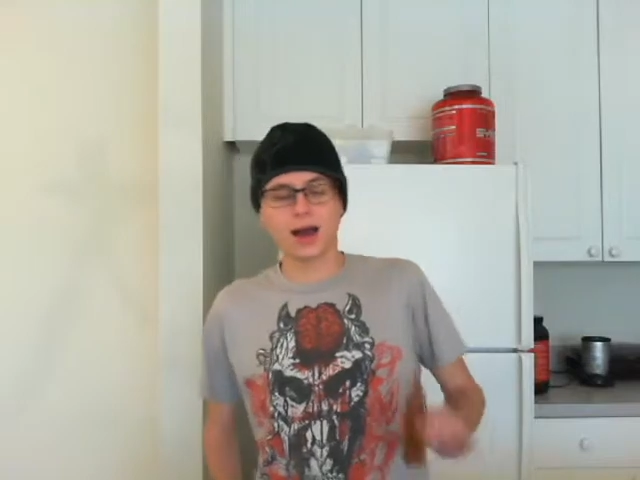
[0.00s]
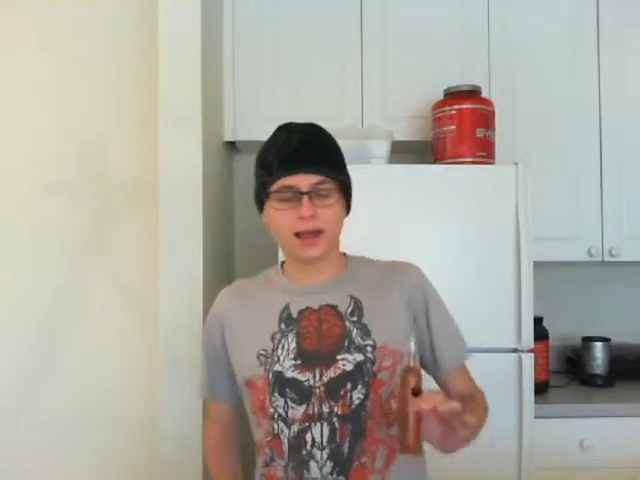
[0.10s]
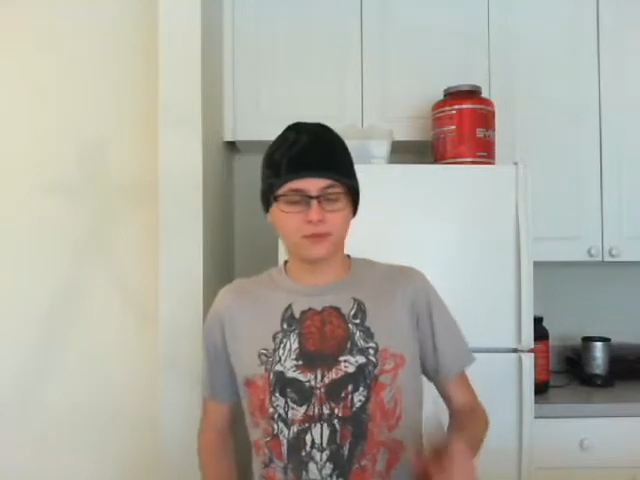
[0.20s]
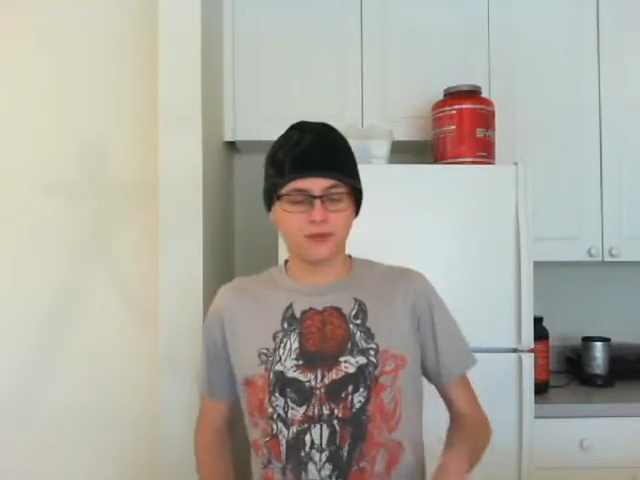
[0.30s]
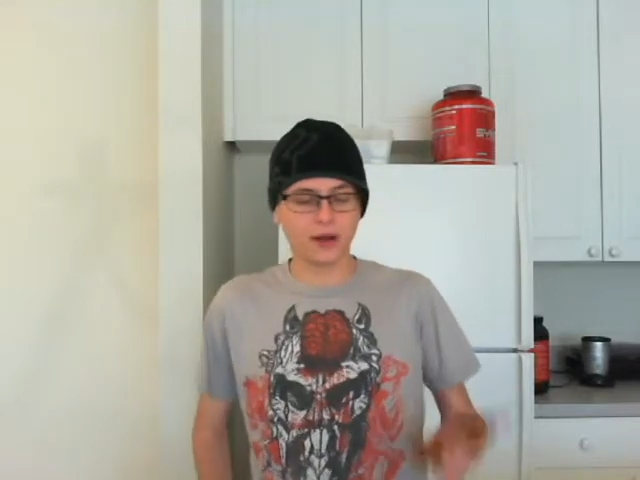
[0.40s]

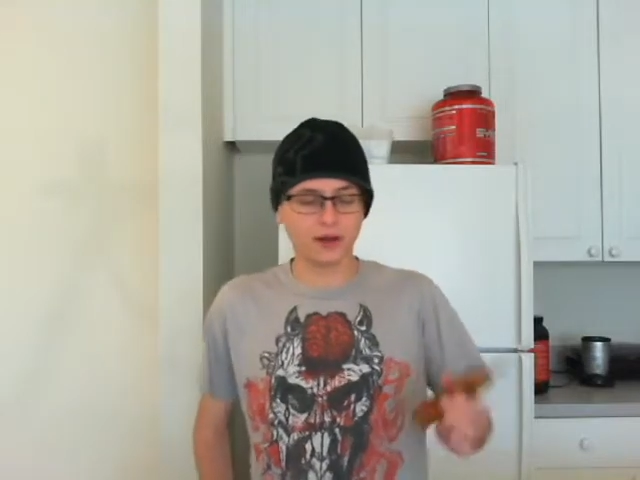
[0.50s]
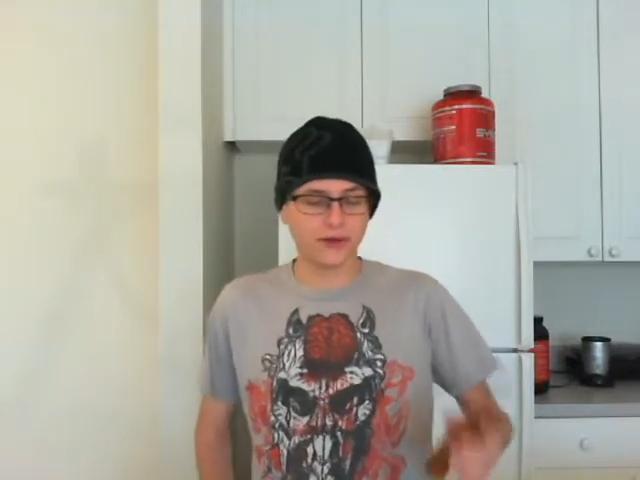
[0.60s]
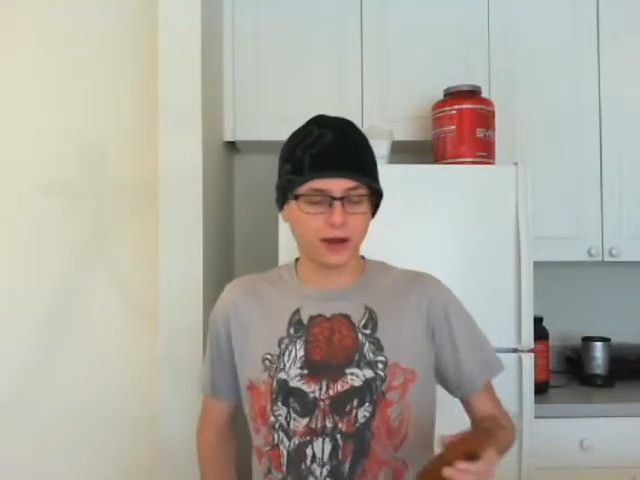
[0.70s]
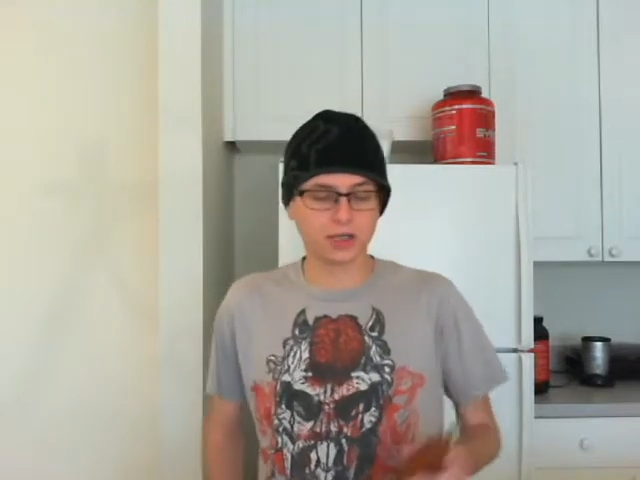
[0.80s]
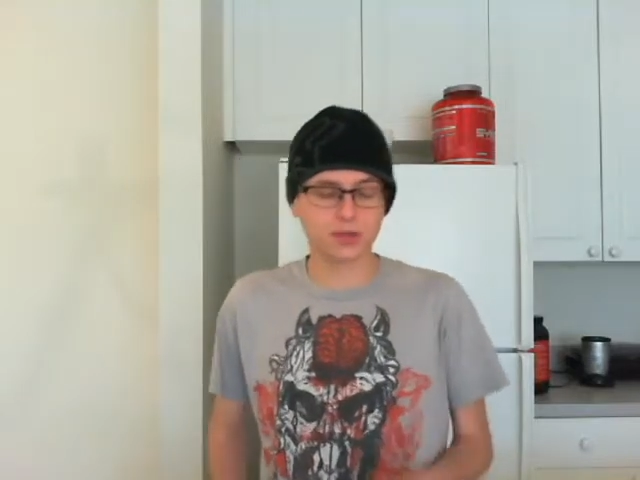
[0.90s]
I am very,
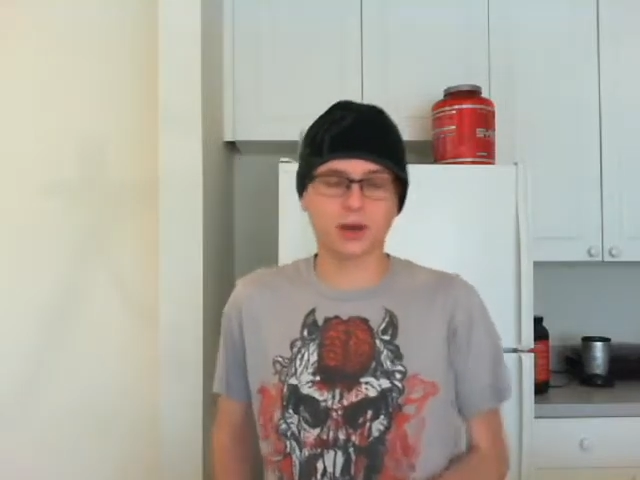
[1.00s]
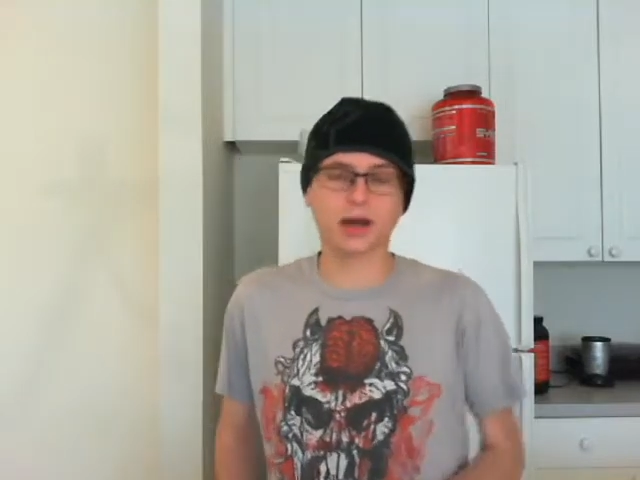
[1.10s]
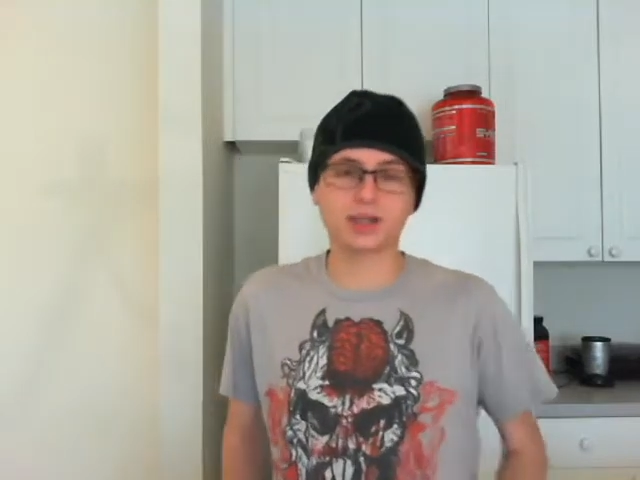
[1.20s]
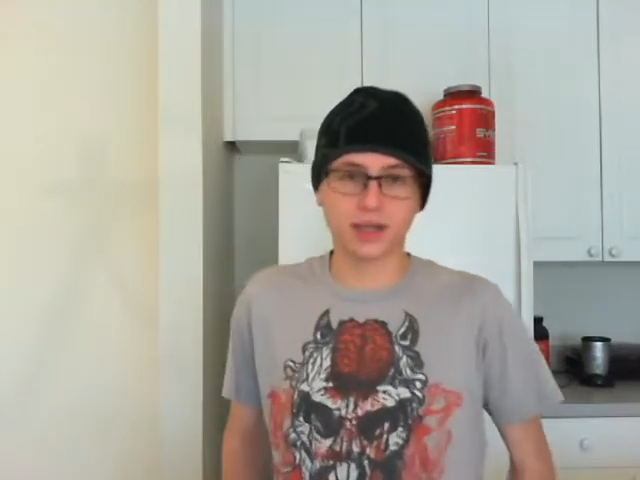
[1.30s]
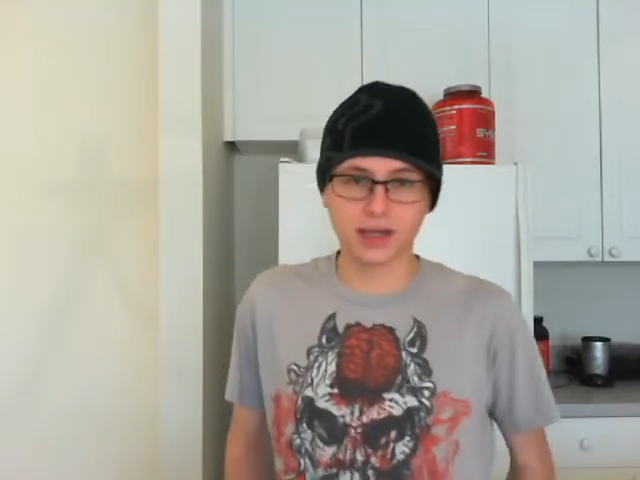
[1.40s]
very
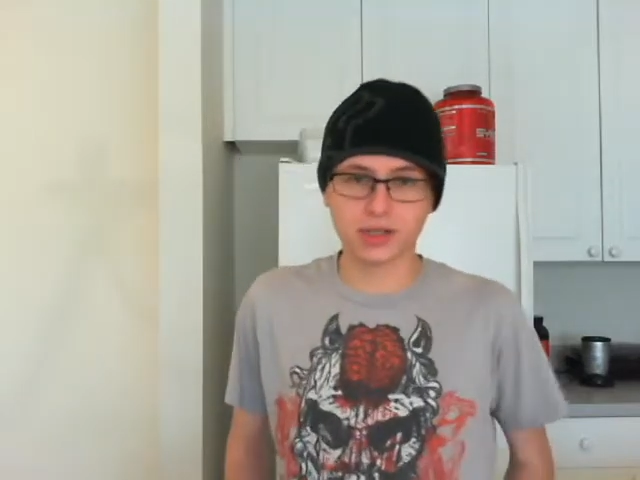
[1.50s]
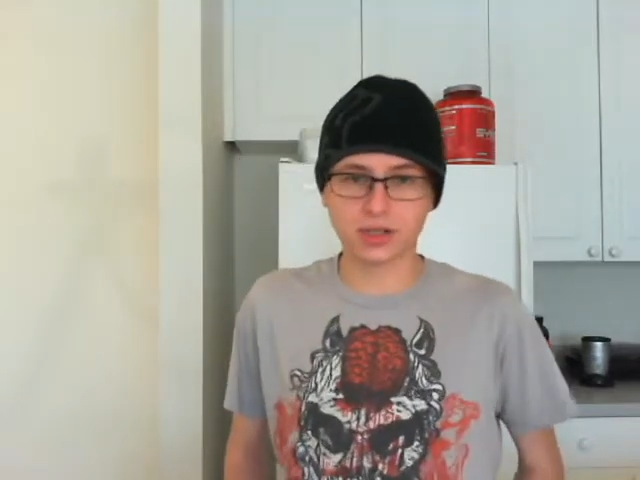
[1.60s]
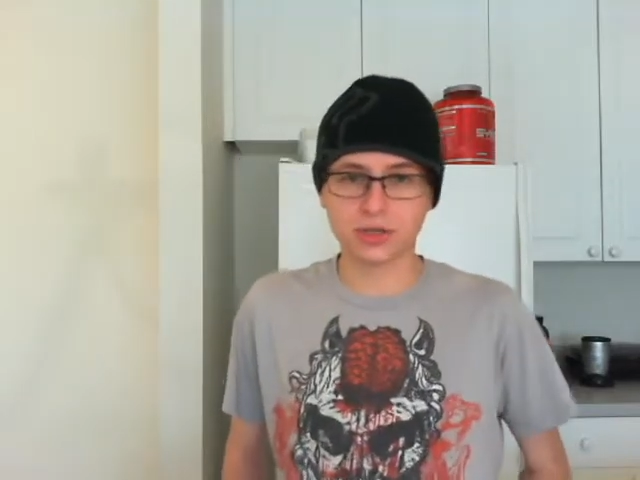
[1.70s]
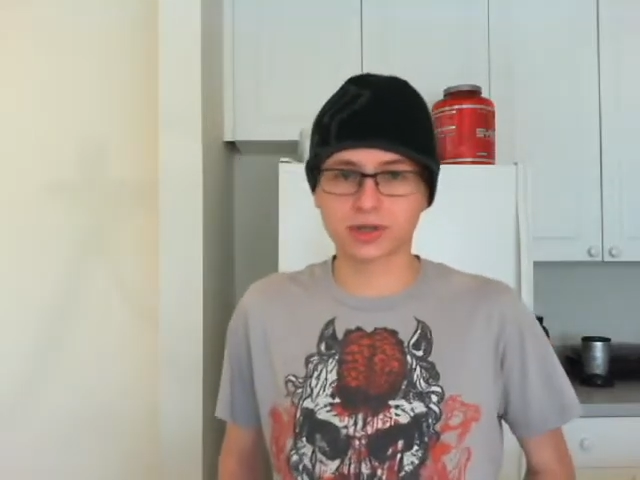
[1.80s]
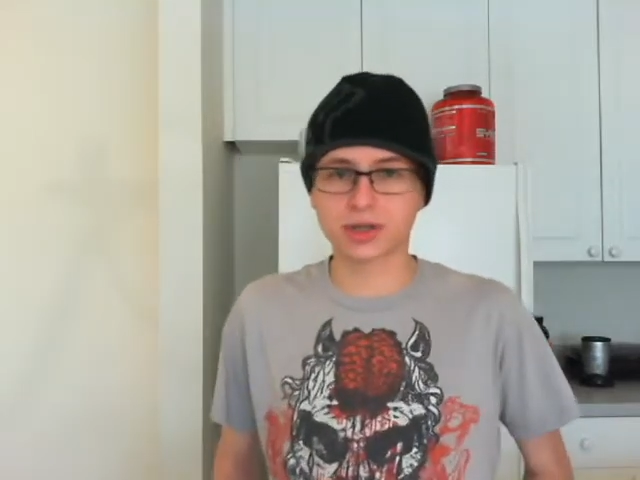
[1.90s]
surprised at his
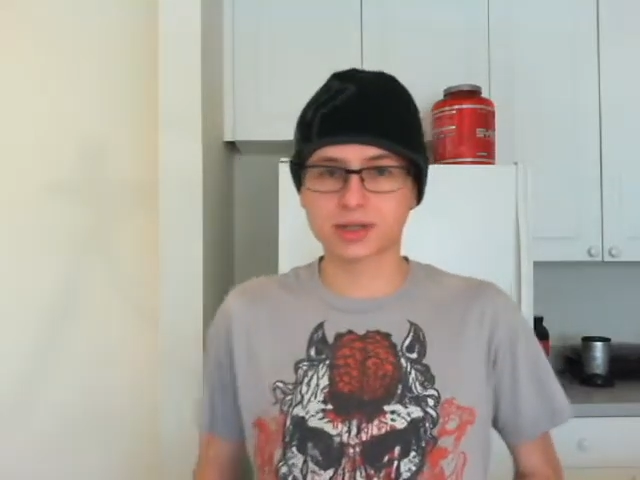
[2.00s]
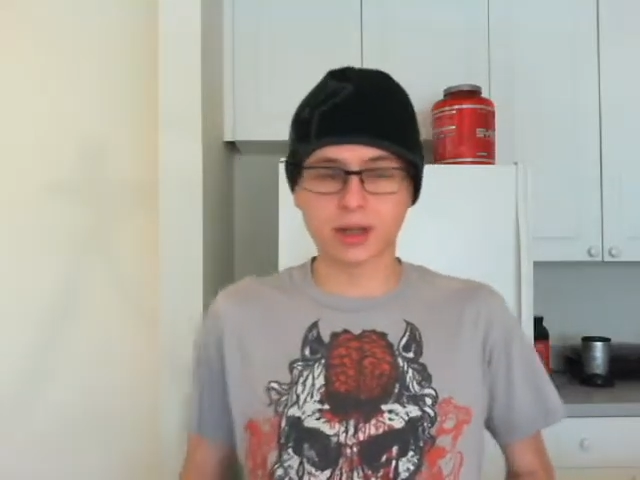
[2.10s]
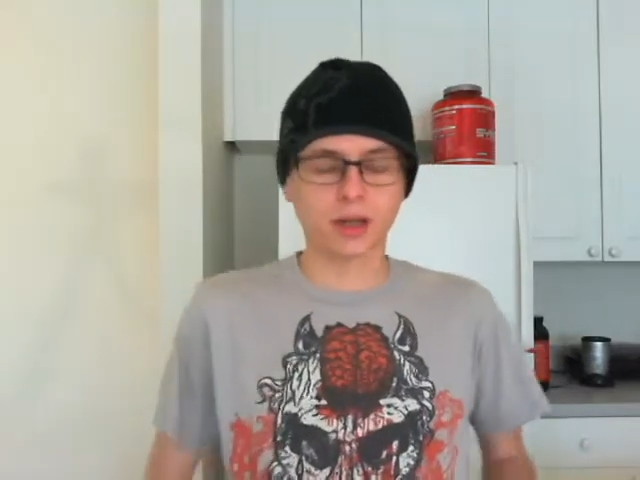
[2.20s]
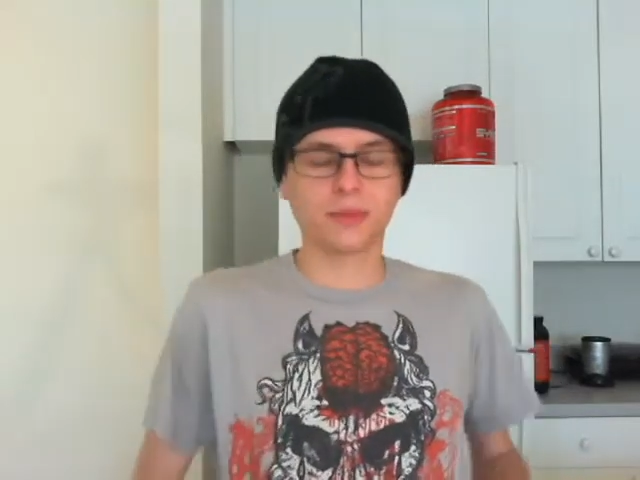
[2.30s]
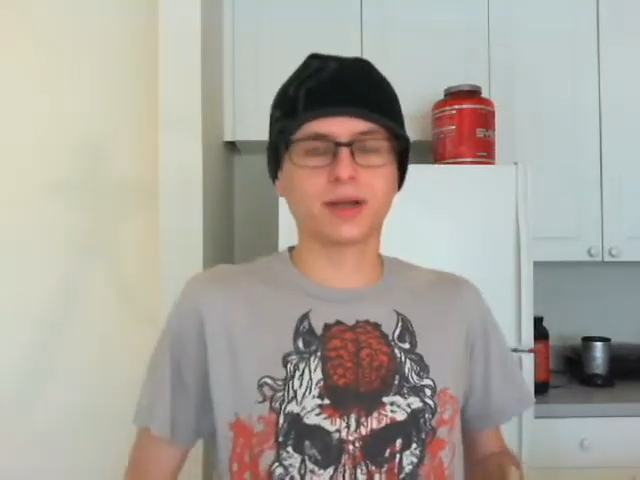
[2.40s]
juices